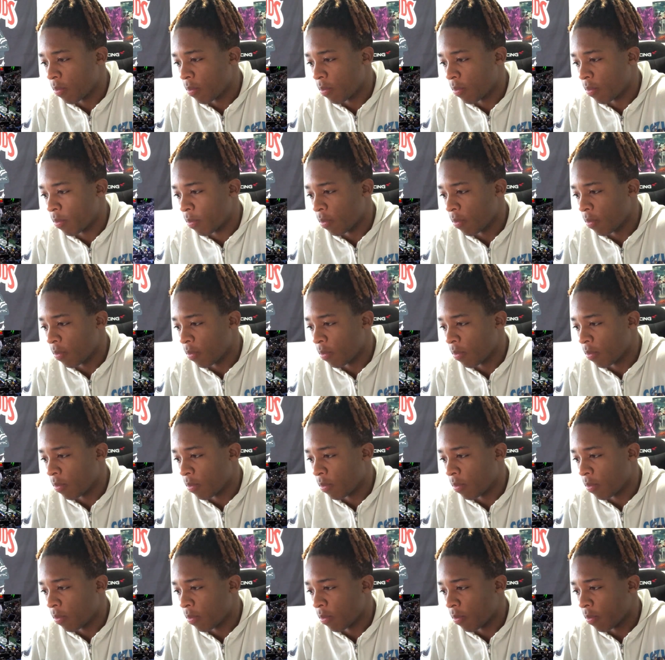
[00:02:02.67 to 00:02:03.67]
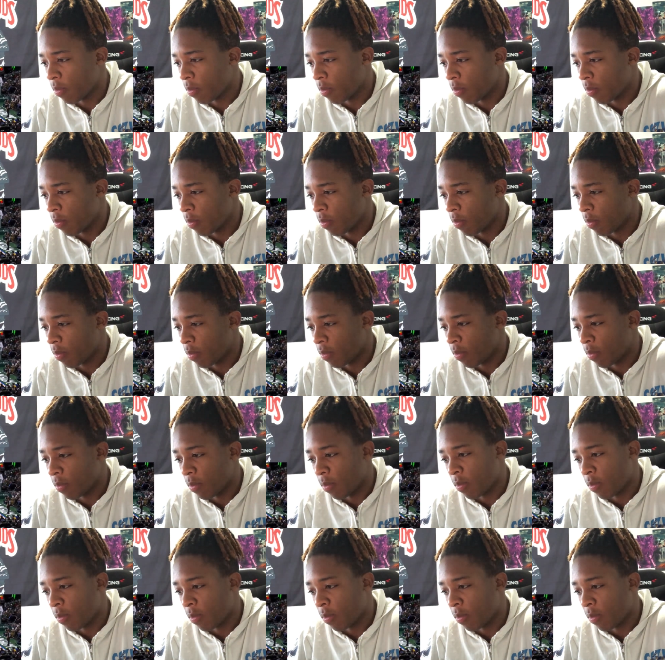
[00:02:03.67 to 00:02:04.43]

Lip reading: (silence)